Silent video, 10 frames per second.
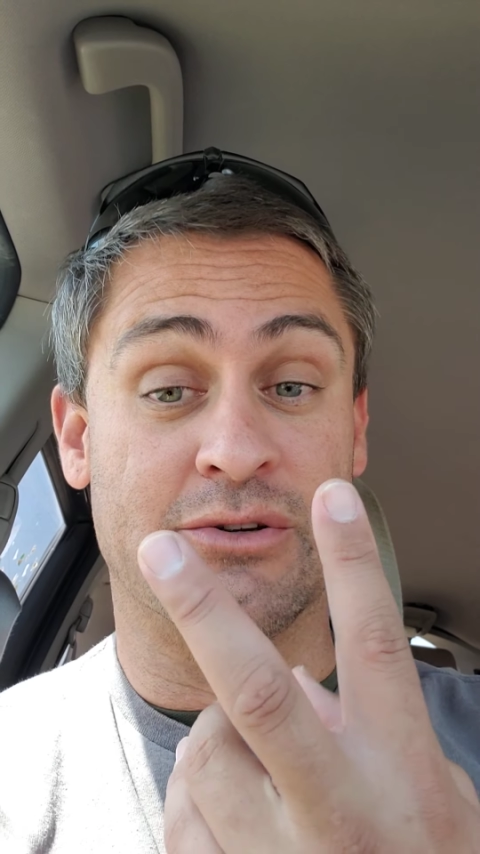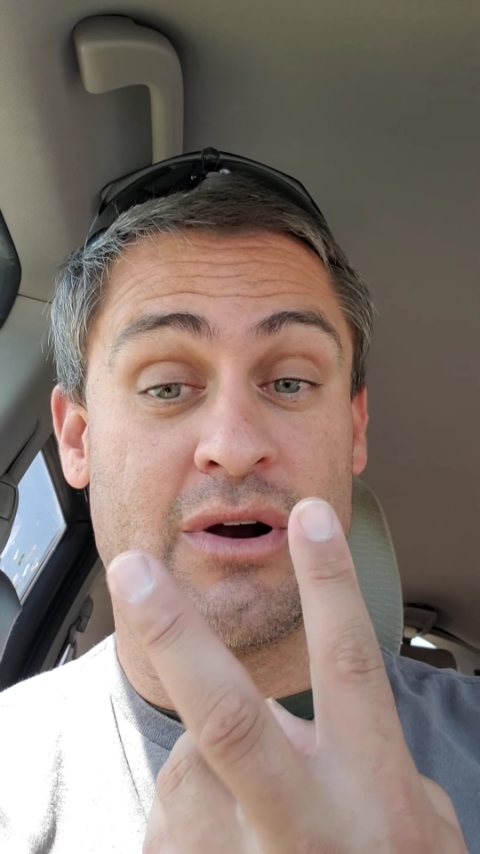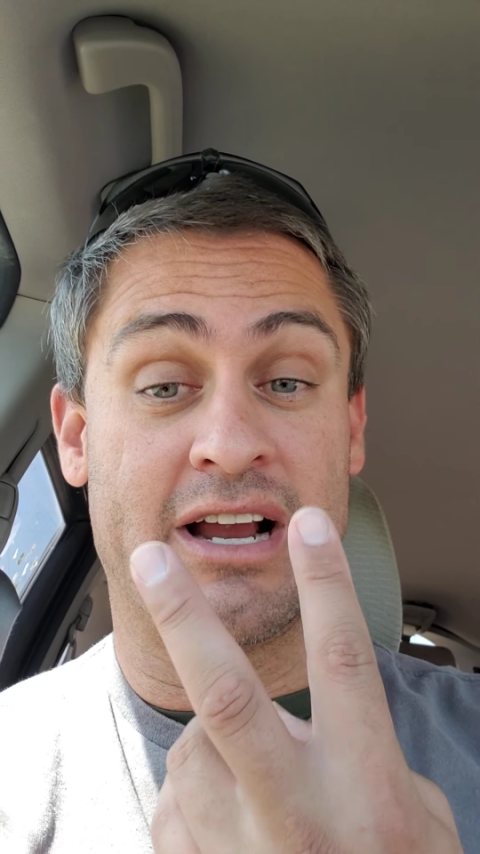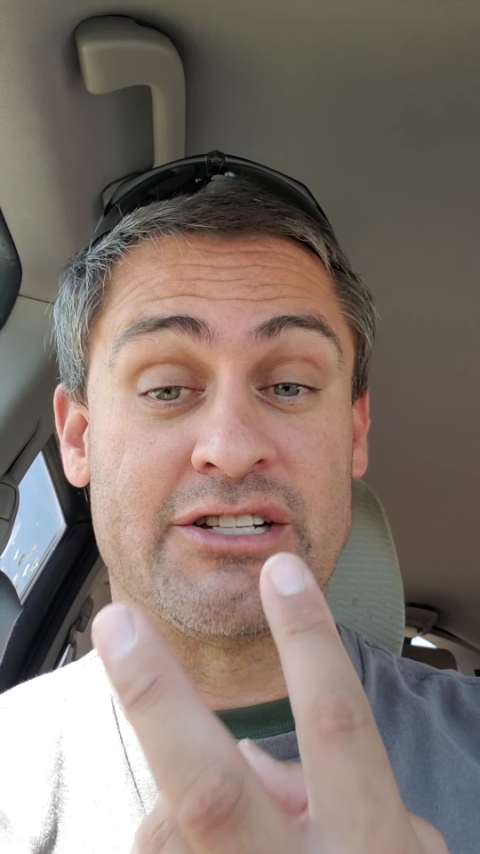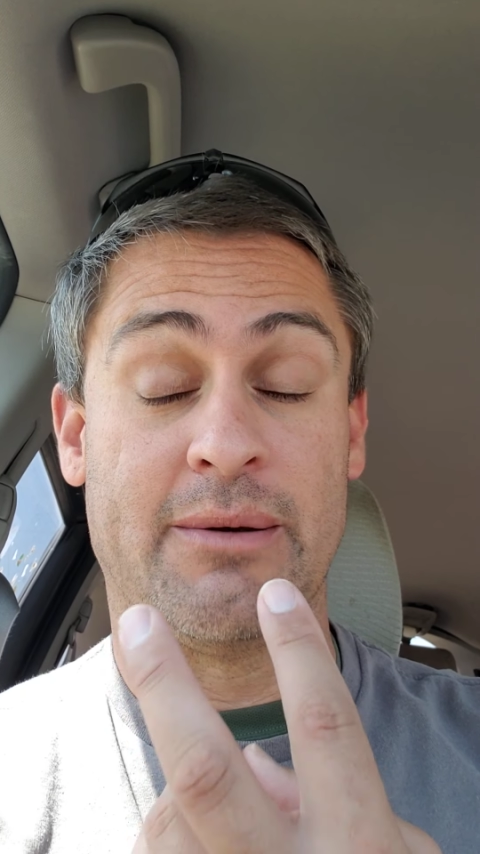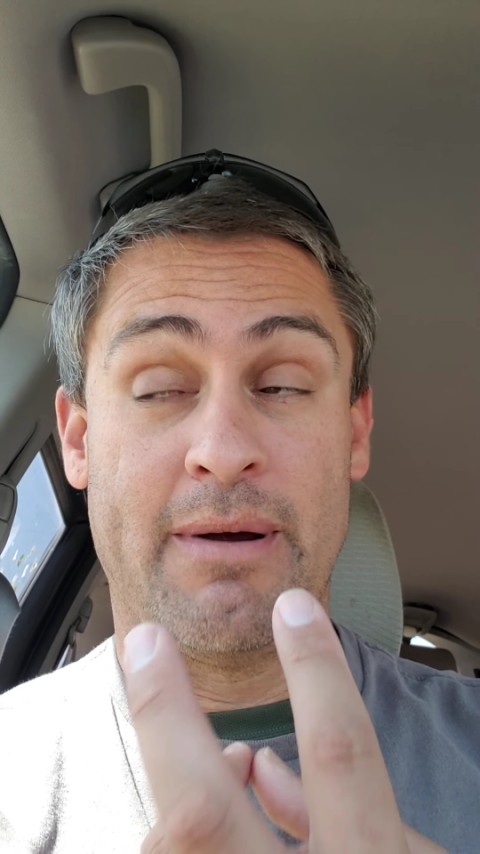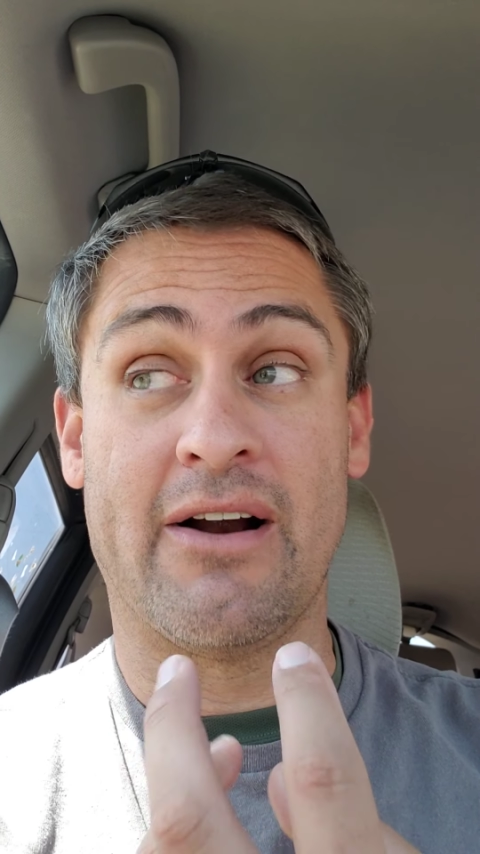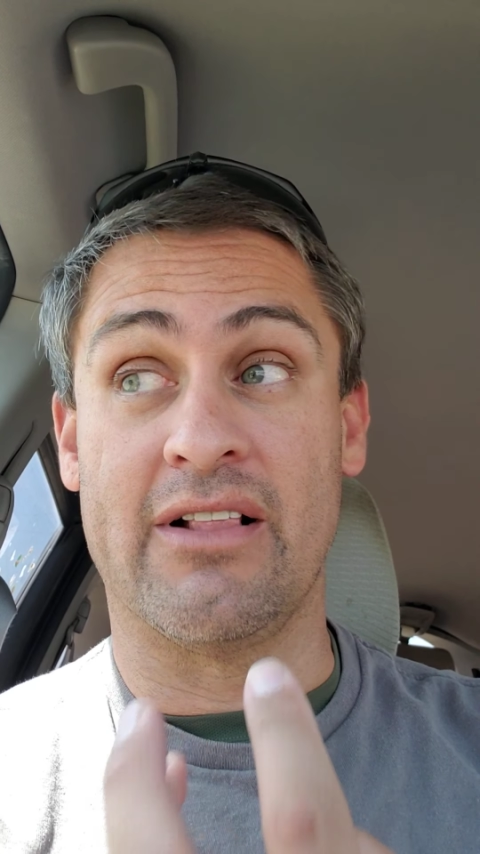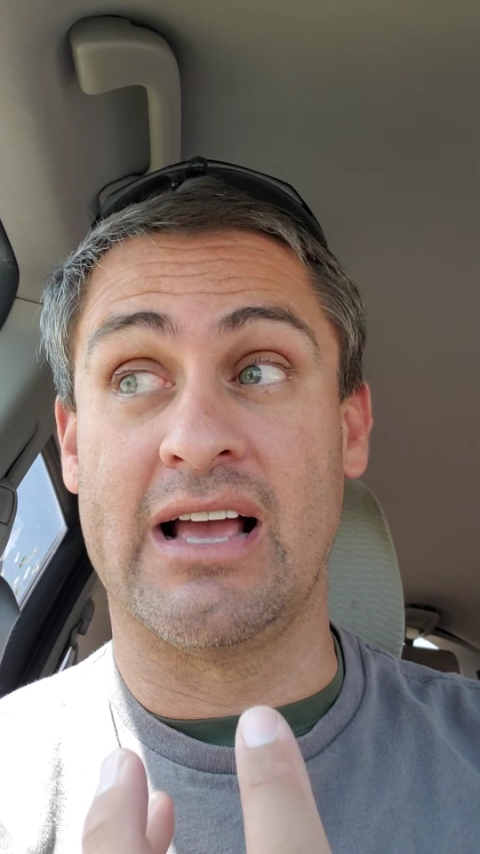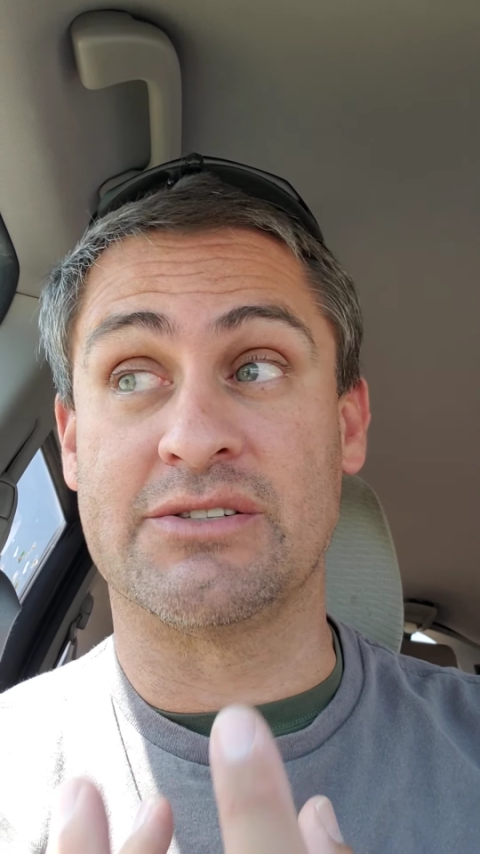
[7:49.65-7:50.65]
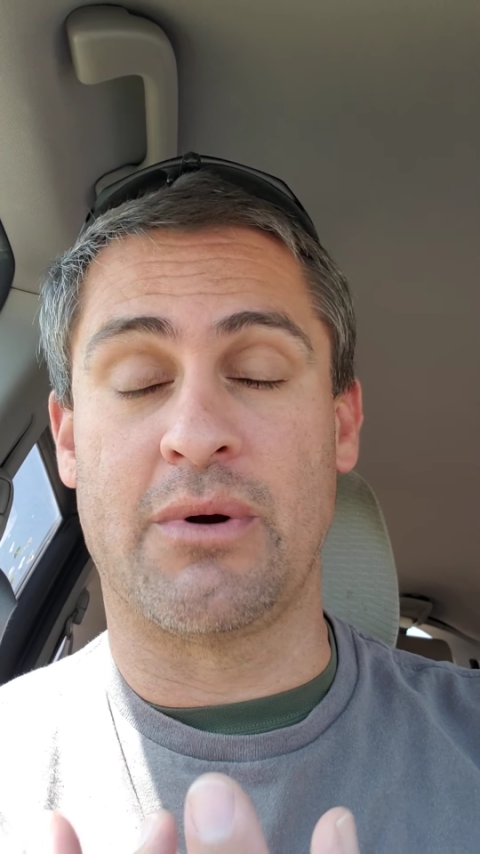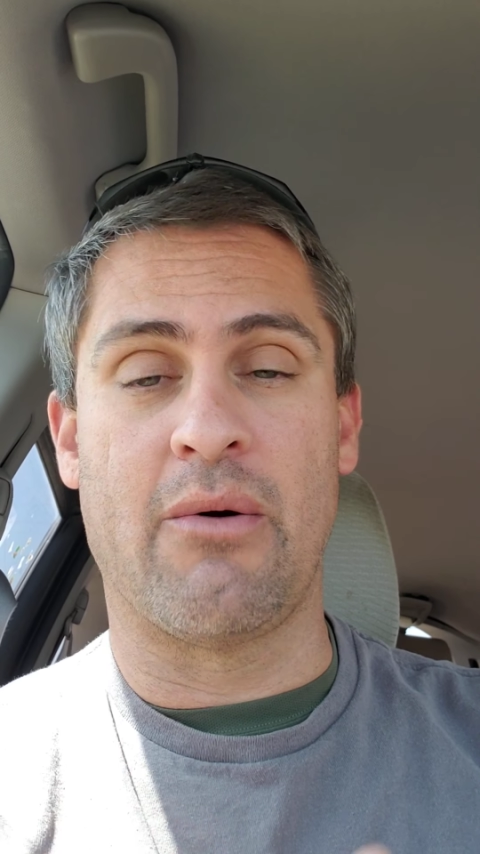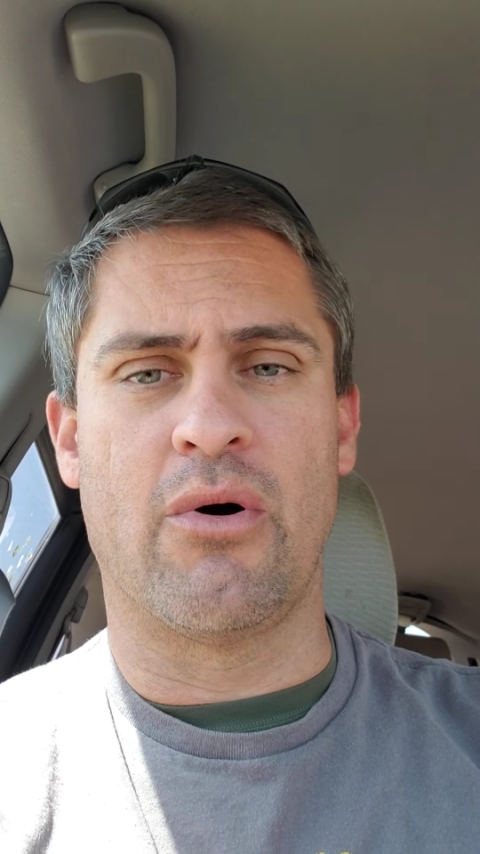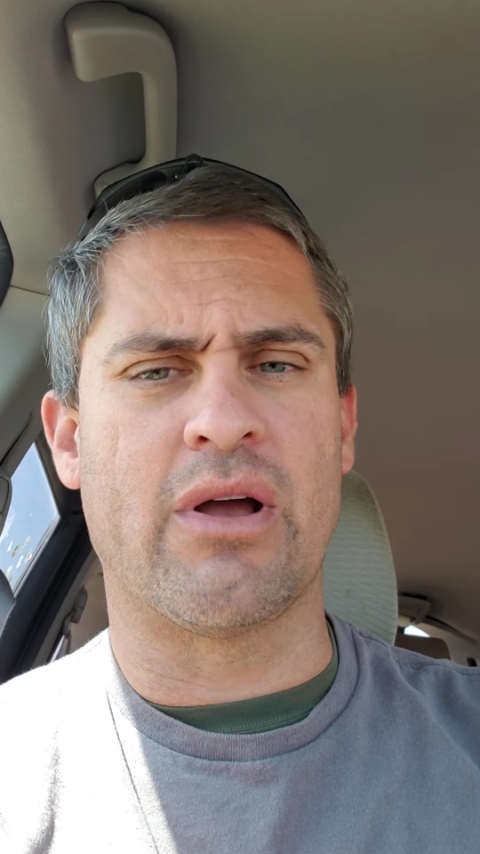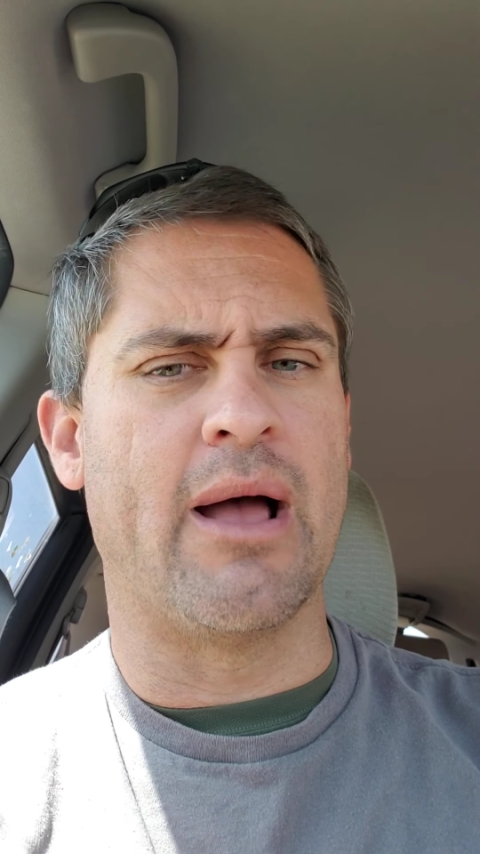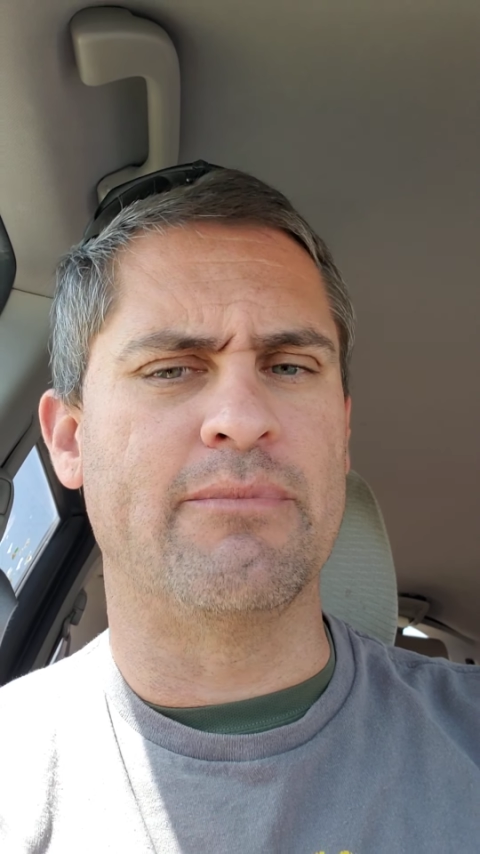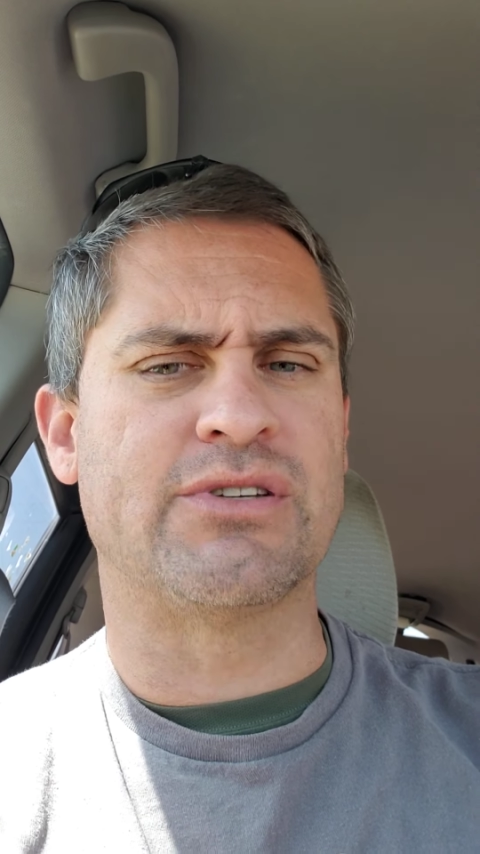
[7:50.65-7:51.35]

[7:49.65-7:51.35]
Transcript: were actually paralyzed when I woke up.